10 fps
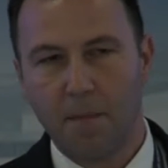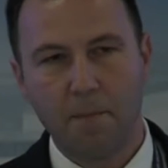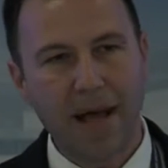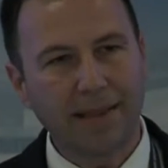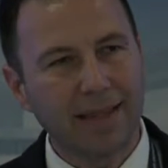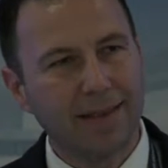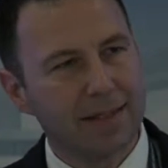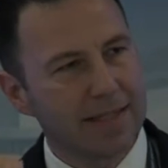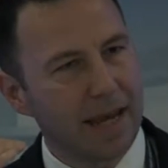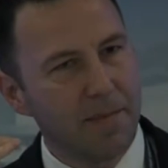But at
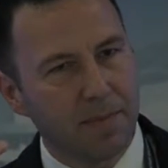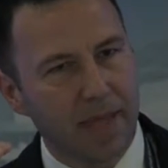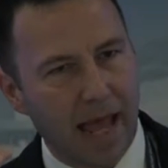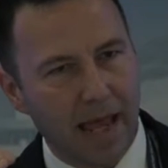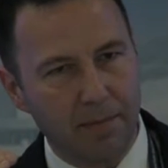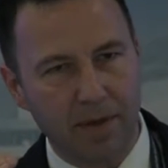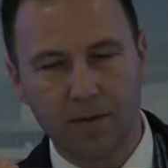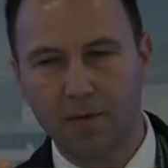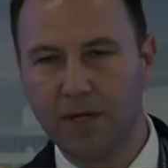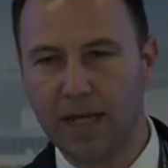the same
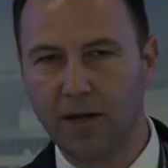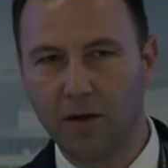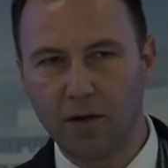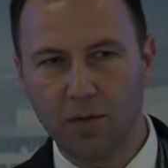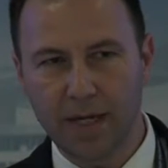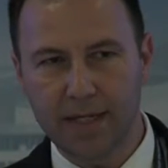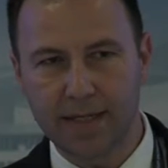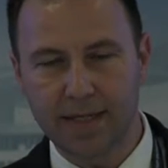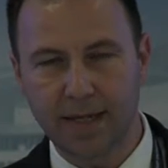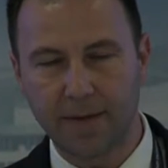time, we
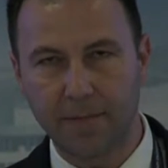always